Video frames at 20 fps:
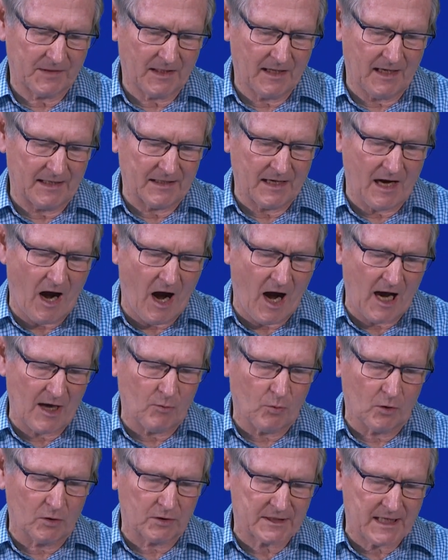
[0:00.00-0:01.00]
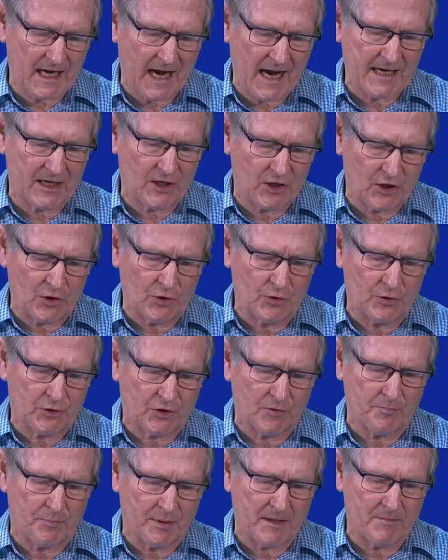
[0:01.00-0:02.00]
and I will take you to
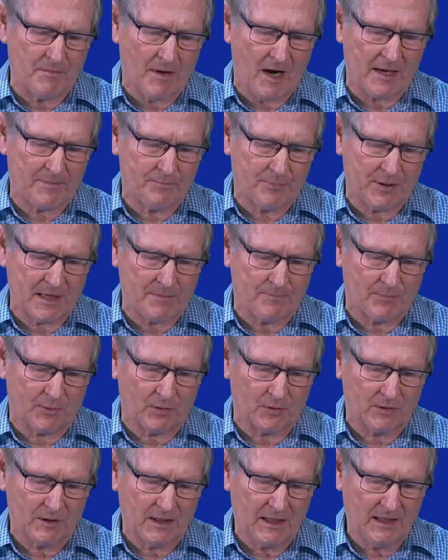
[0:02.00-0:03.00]
be my people,